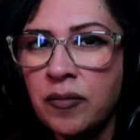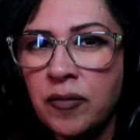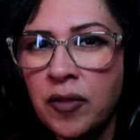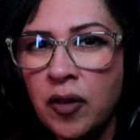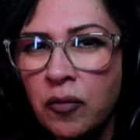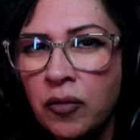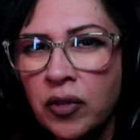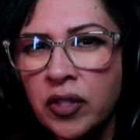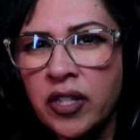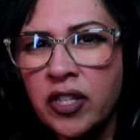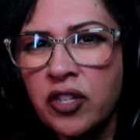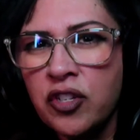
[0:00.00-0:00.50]
this. I'm
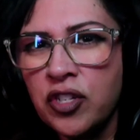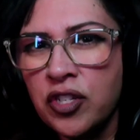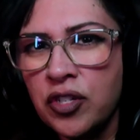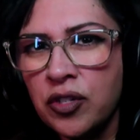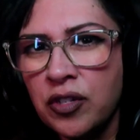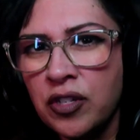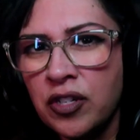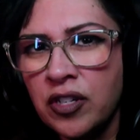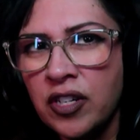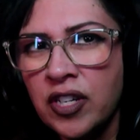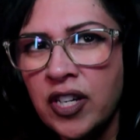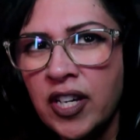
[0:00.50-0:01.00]
not really
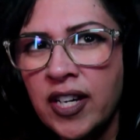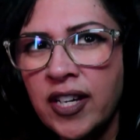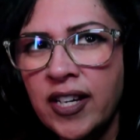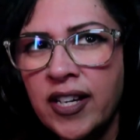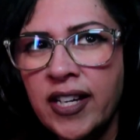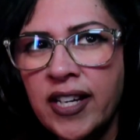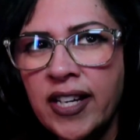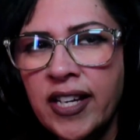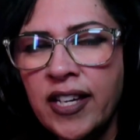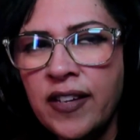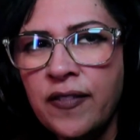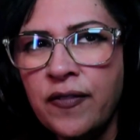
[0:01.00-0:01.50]
sure
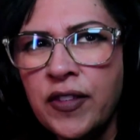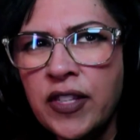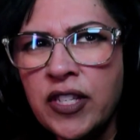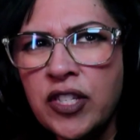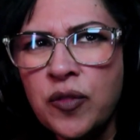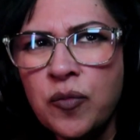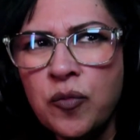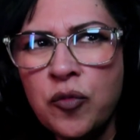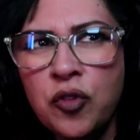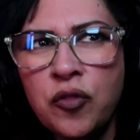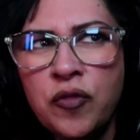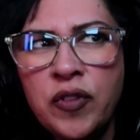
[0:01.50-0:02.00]
if
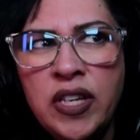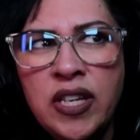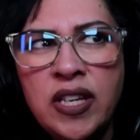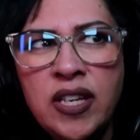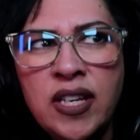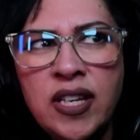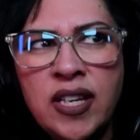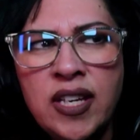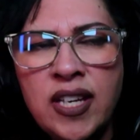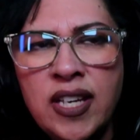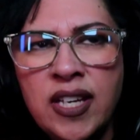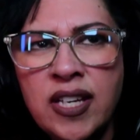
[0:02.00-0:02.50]
this
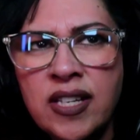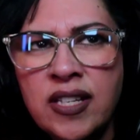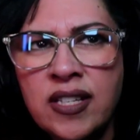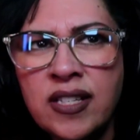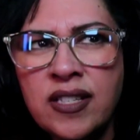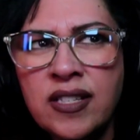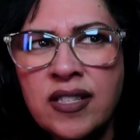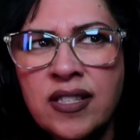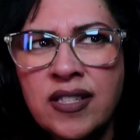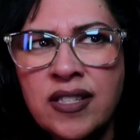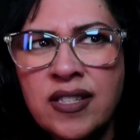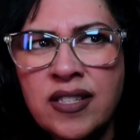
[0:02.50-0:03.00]
movie
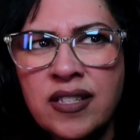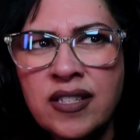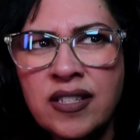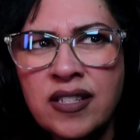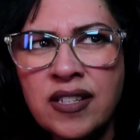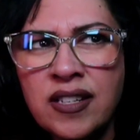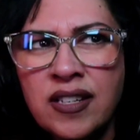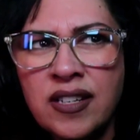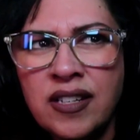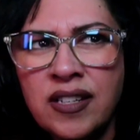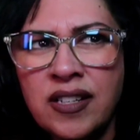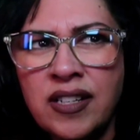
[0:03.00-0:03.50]
is,
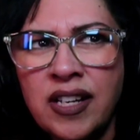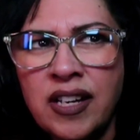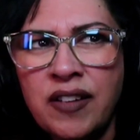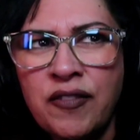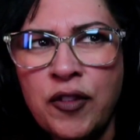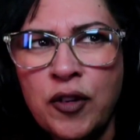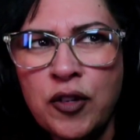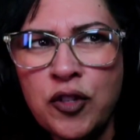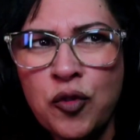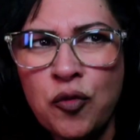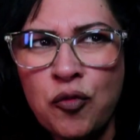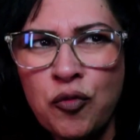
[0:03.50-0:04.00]

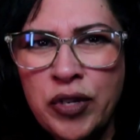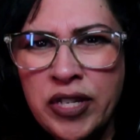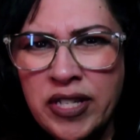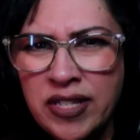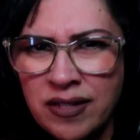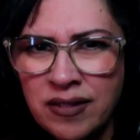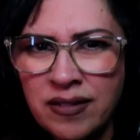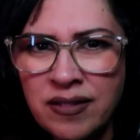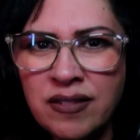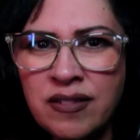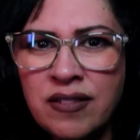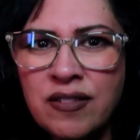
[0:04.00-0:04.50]
if there's a
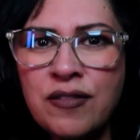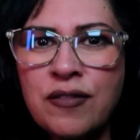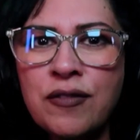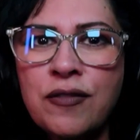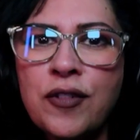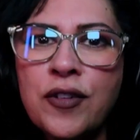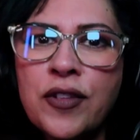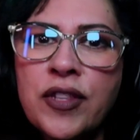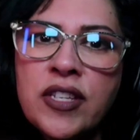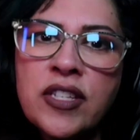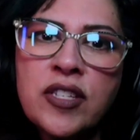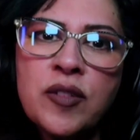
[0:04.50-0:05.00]
reason
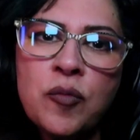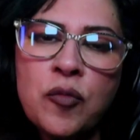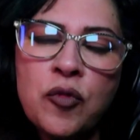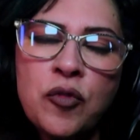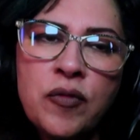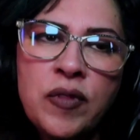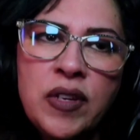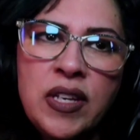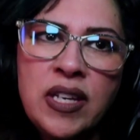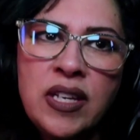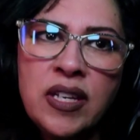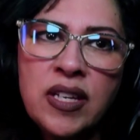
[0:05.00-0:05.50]
for this
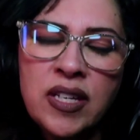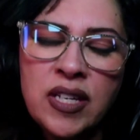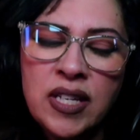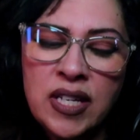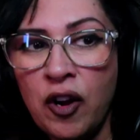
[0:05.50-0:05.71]
movie.